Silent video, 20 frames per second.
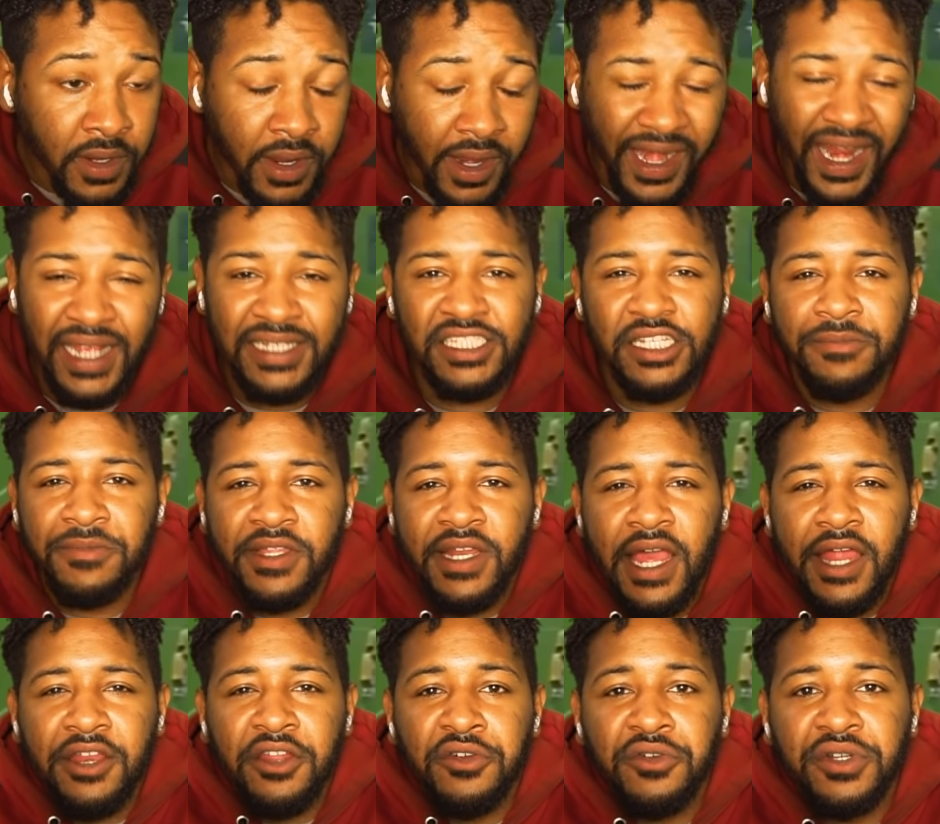And that's something
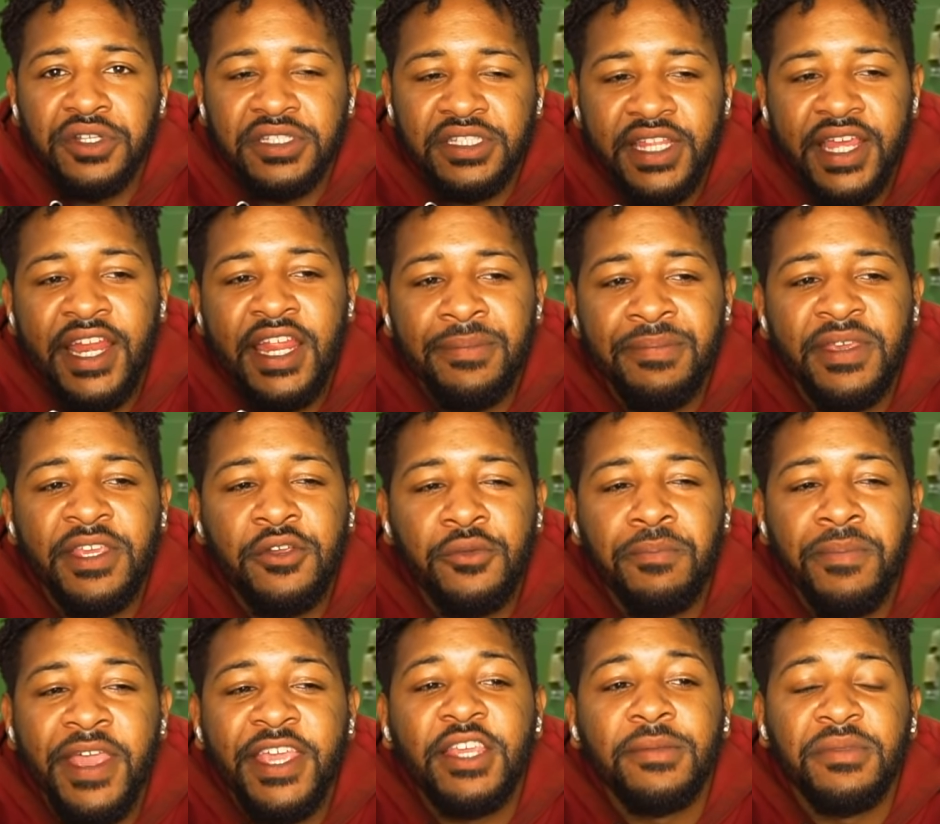I noticed that it be
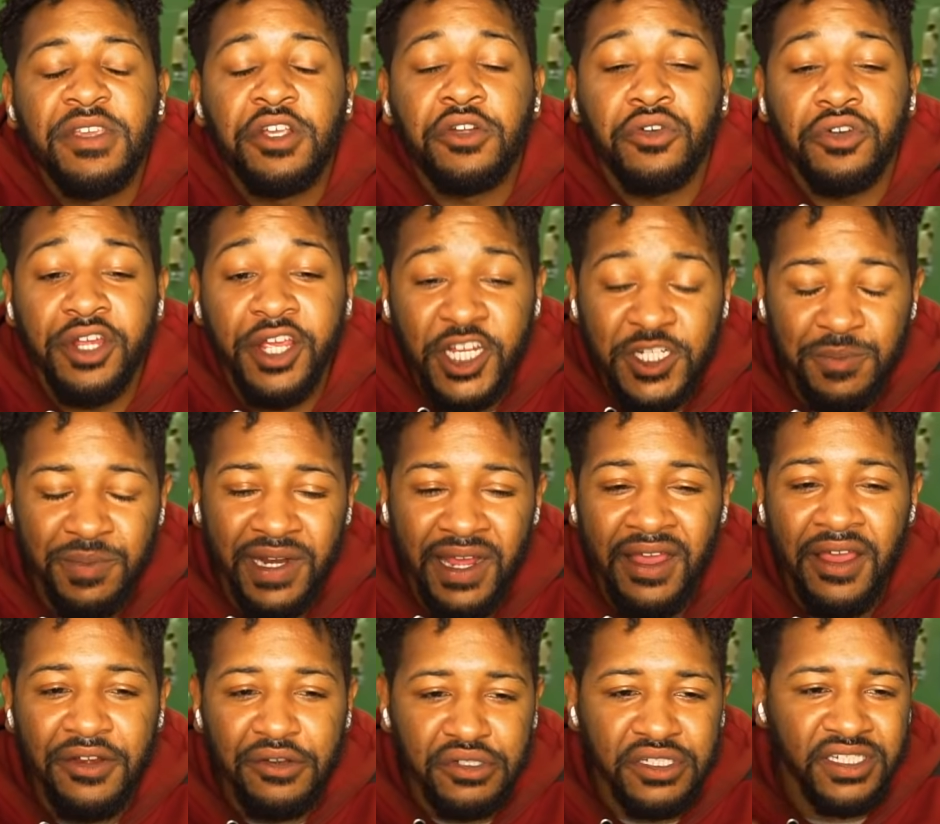making me cringe, but
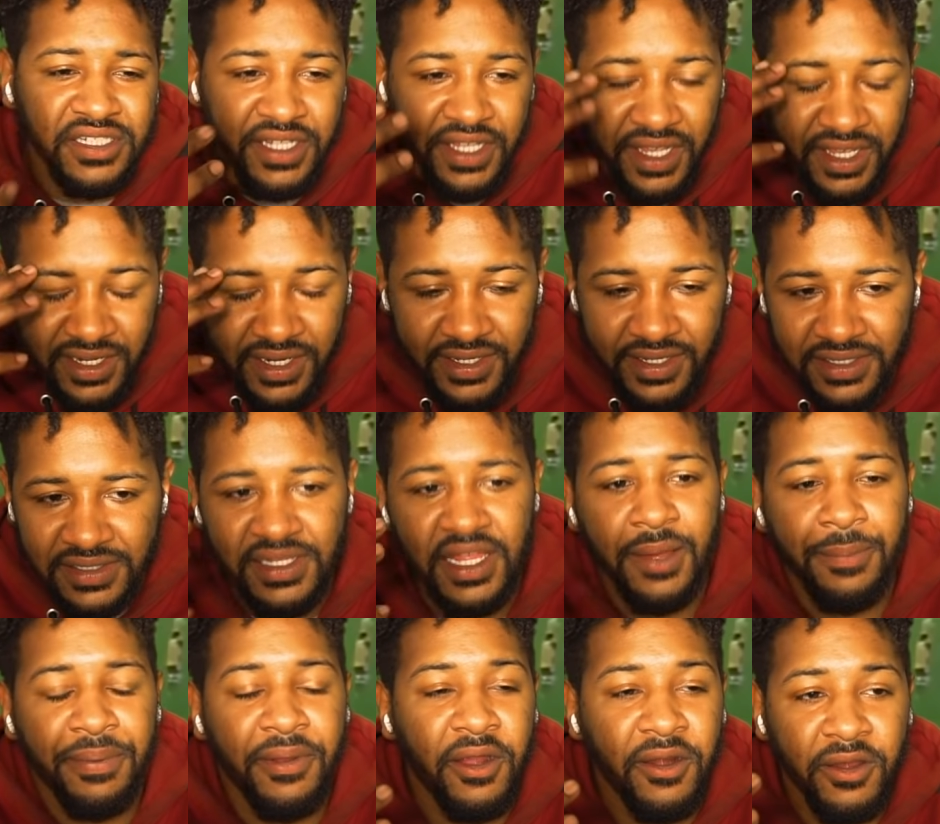I understand like that's
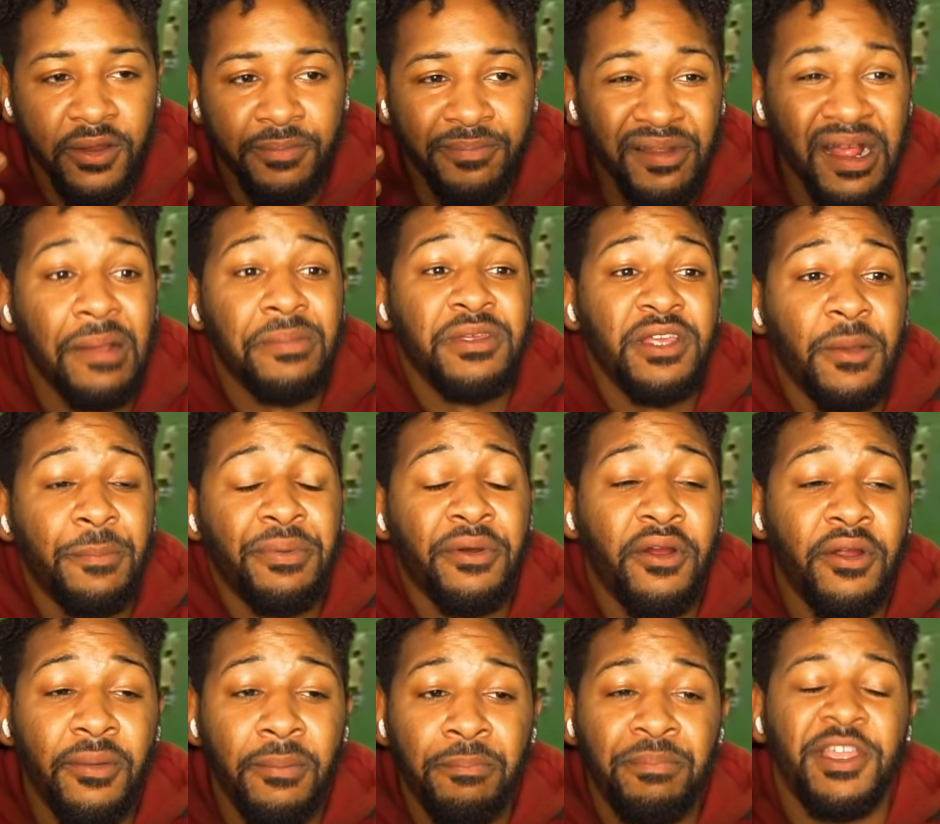not party probably a
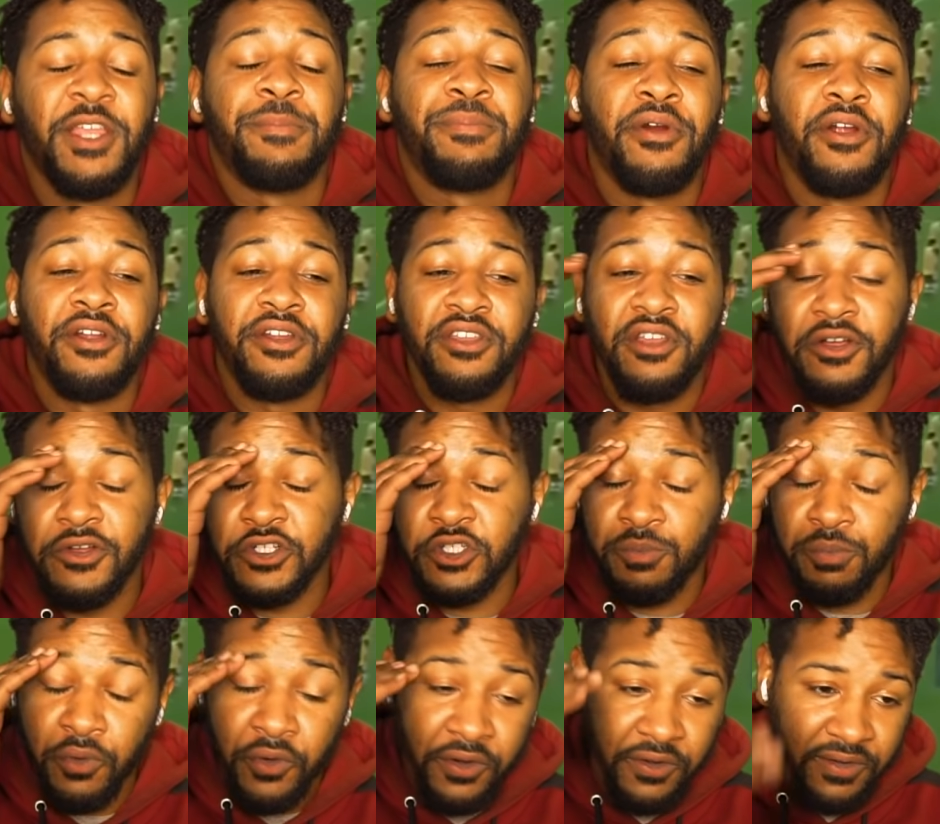part big part of y'all
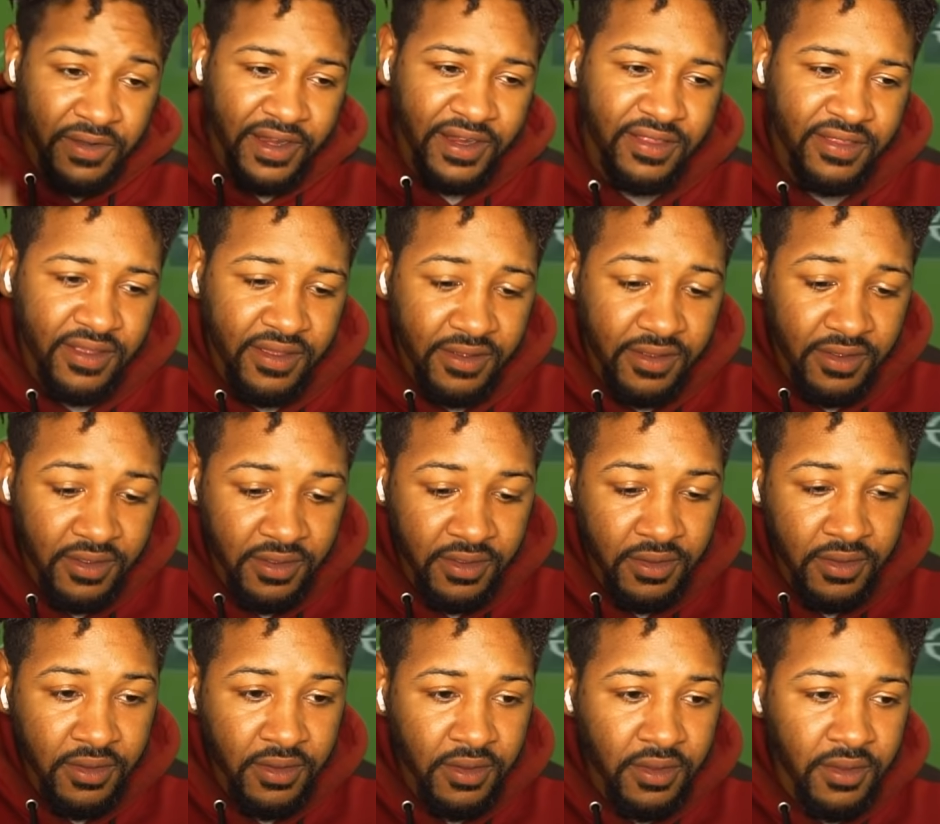sport like that.
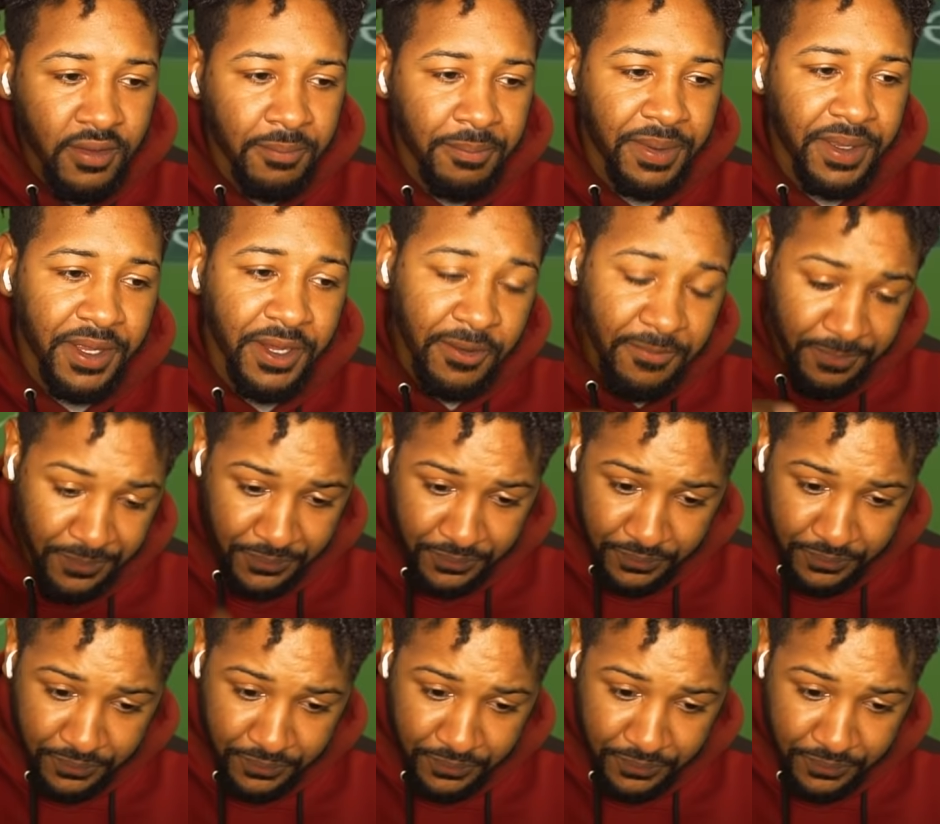But